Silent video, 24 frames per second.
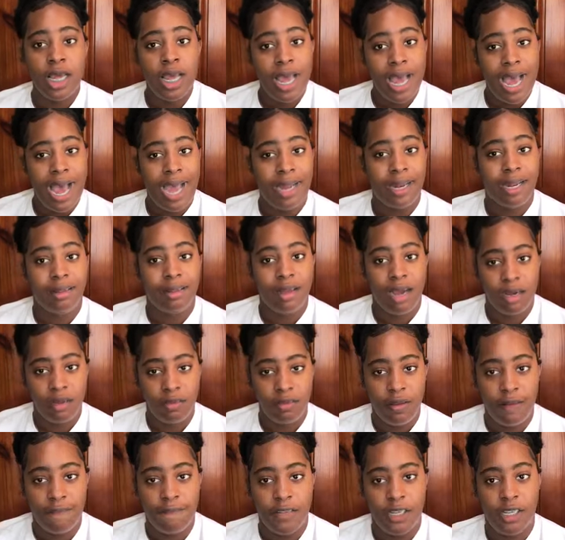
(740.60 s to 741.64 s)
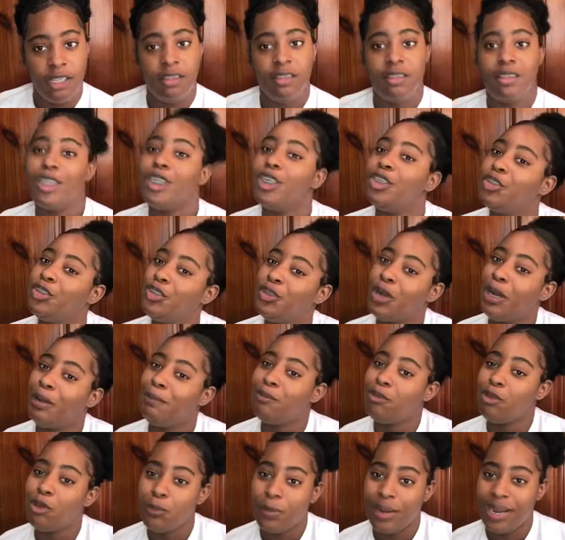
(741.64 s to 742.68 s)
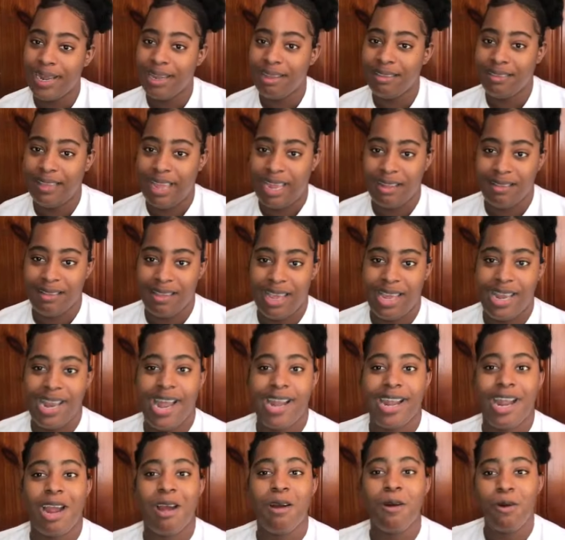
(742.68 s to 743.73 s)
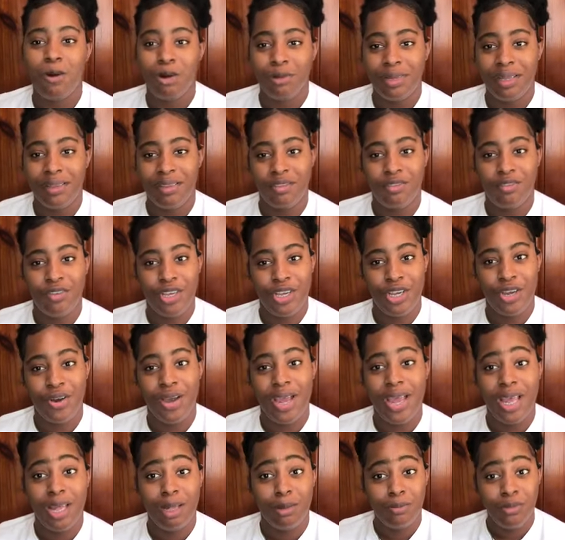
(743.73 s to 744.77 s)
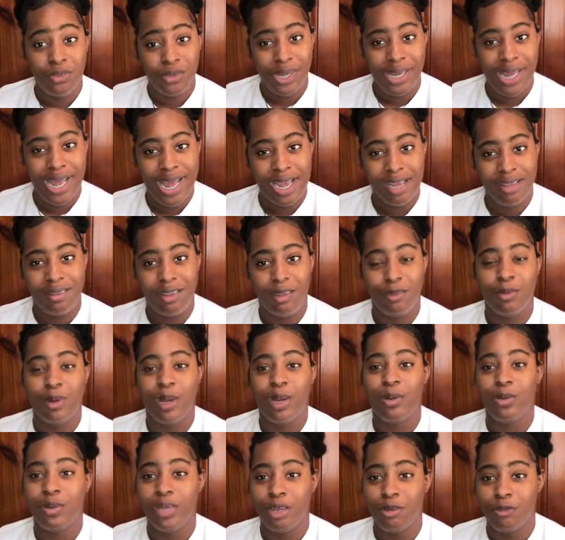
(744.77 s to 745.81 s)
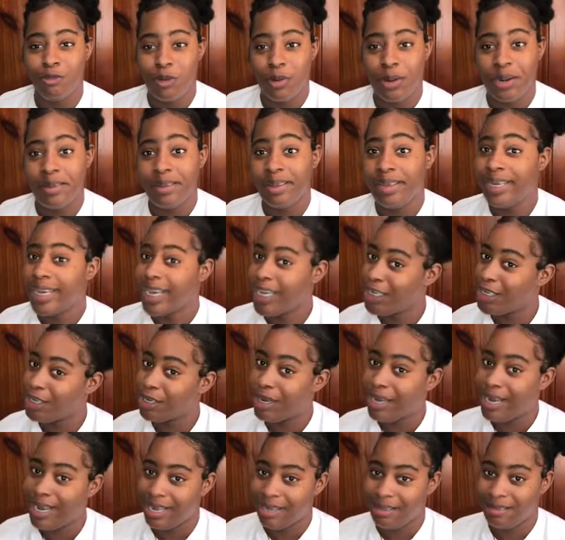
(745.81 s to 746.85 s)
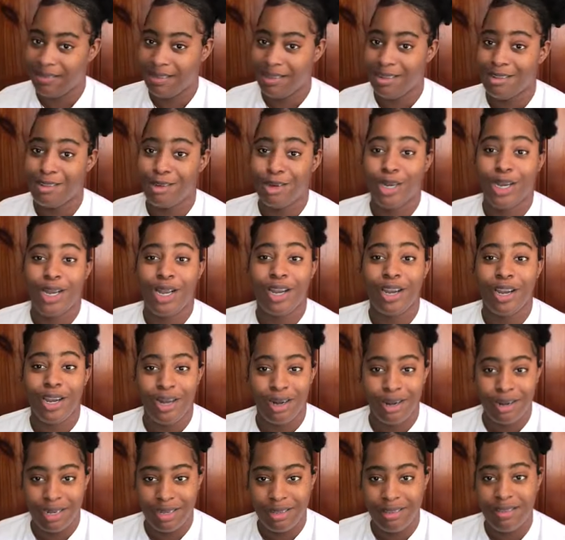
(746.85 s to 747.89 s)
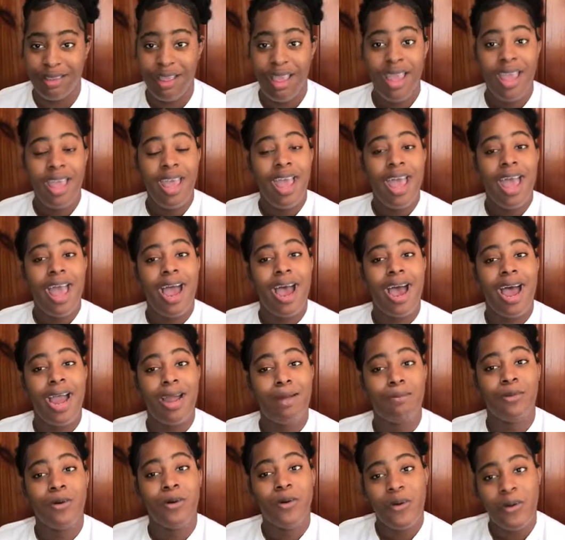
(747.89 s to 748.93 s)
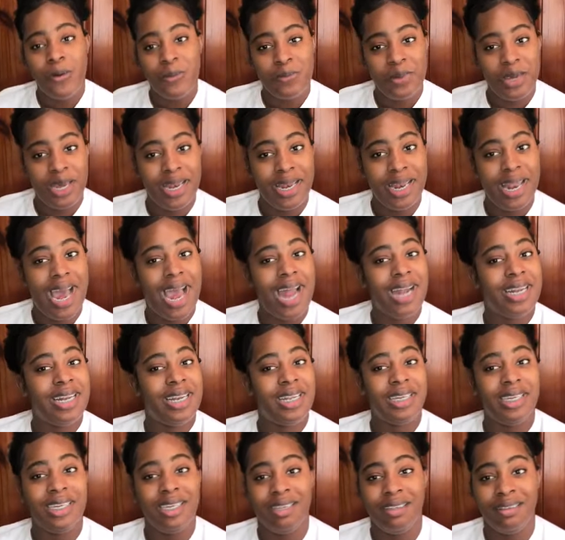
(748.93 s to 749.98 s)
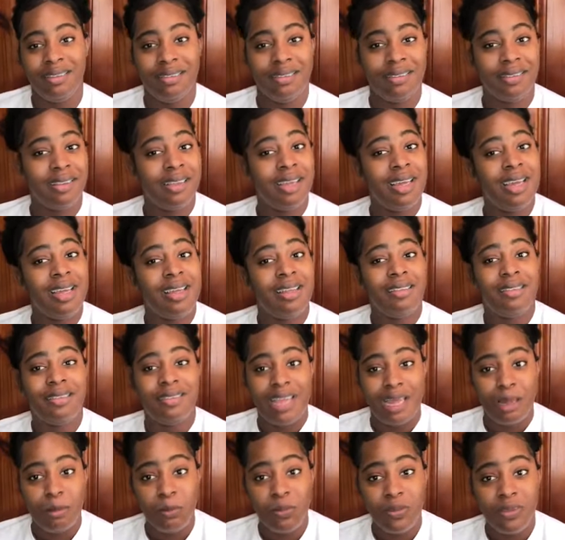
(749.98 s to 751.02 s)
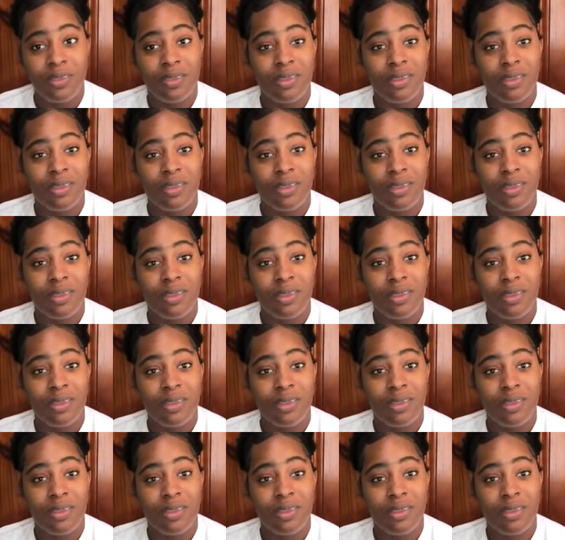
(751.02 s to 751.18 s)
at the tax office. So I'm super excited, and I hope this video helped you guys if you're looking forward to get your license or your learners. I'm hoping that these steps